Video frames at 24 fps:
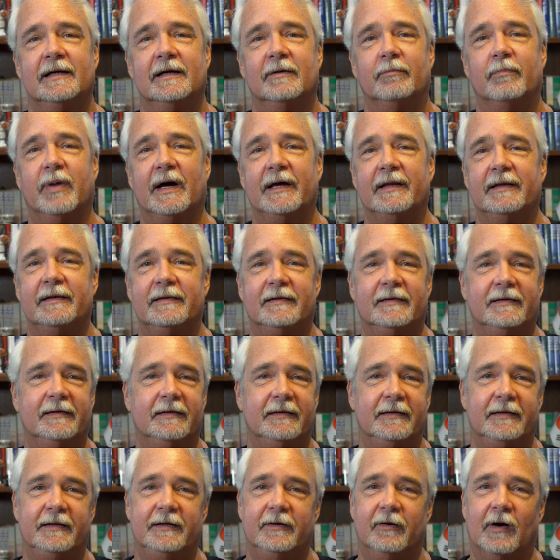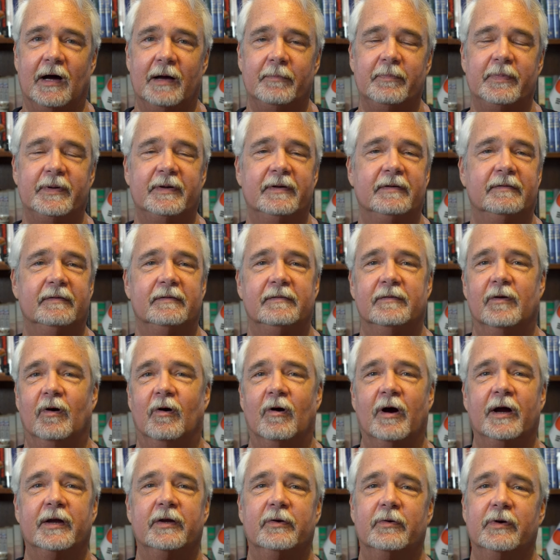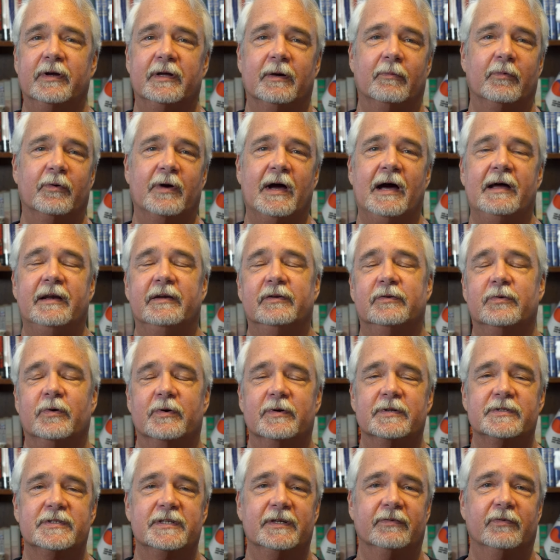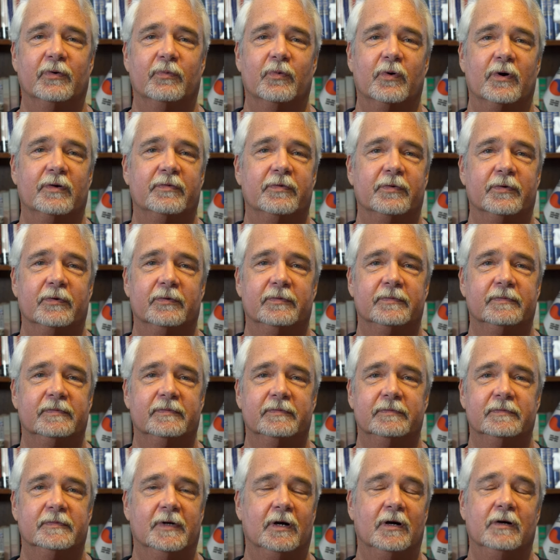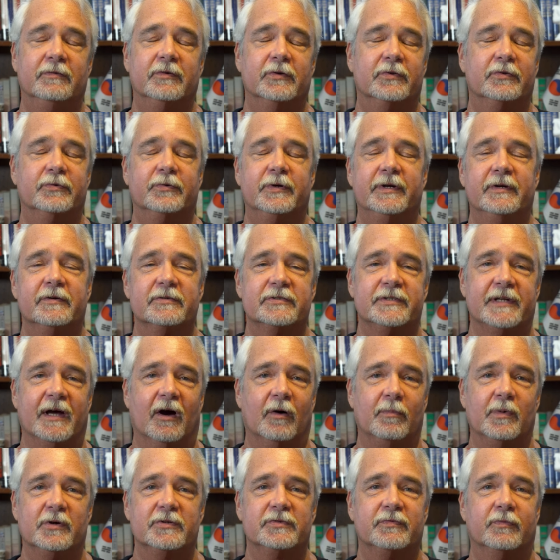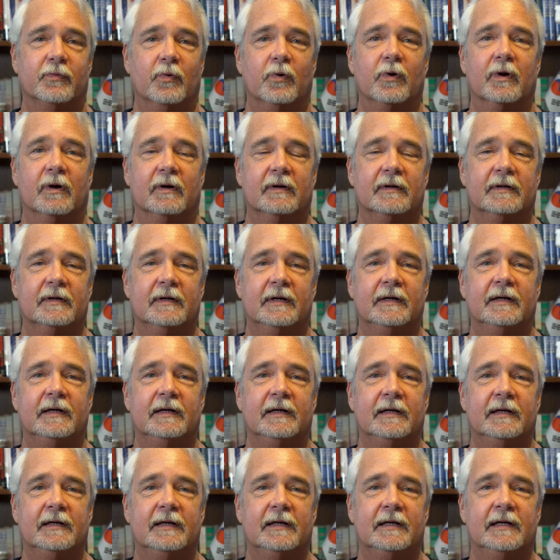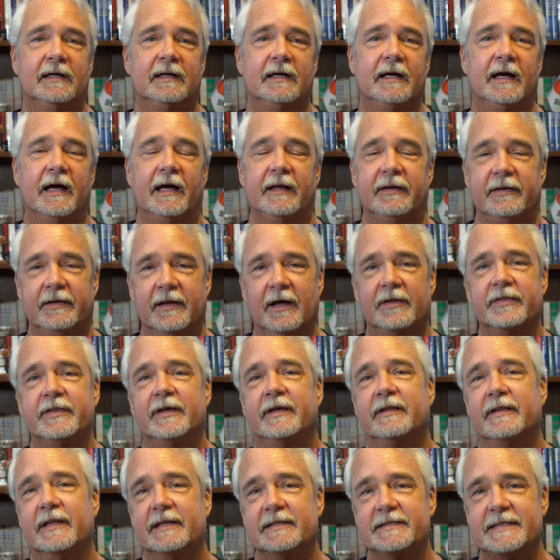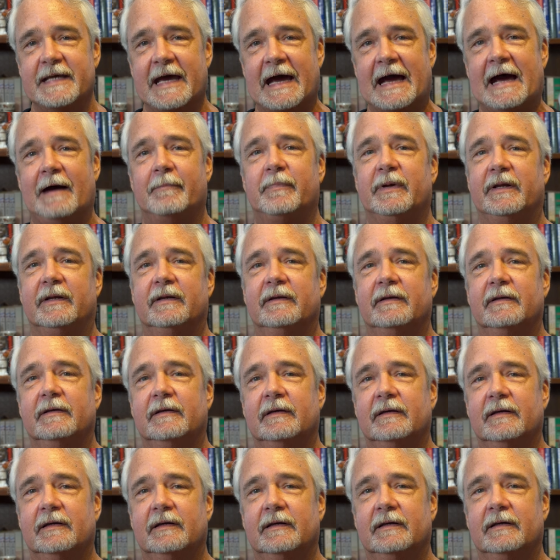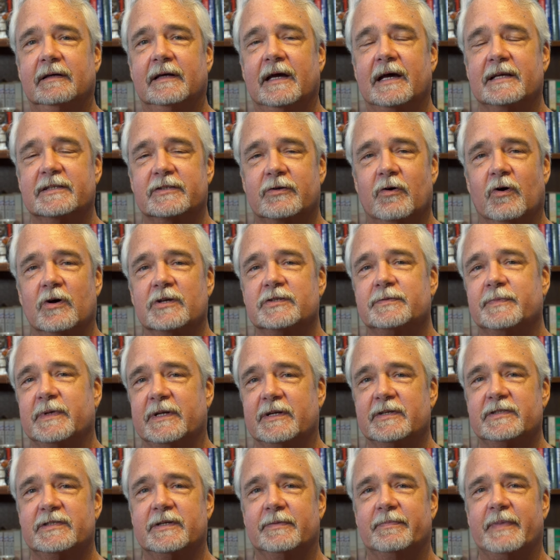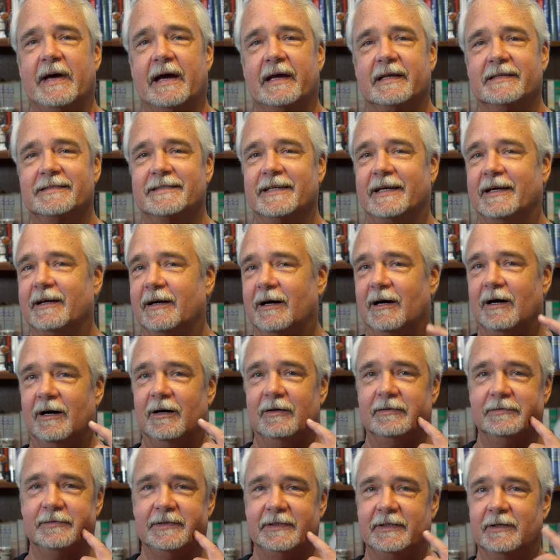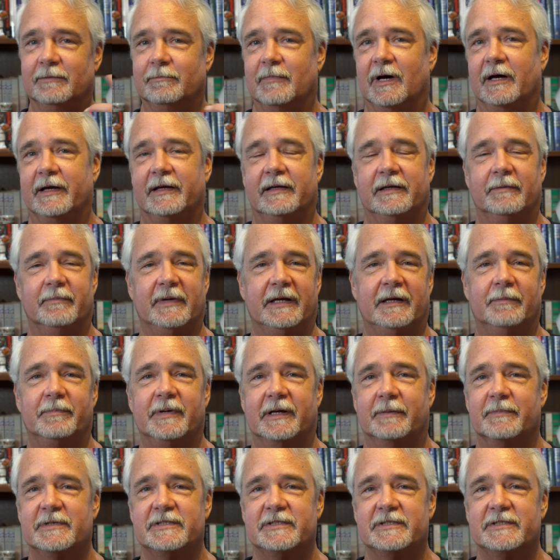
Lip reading: But, you know, I've been arguing that we're headed toward a civil war for over 3 years now, almost four. And nothing that's happened has caused me to sit back and say, oh, you know, Mike, you made a big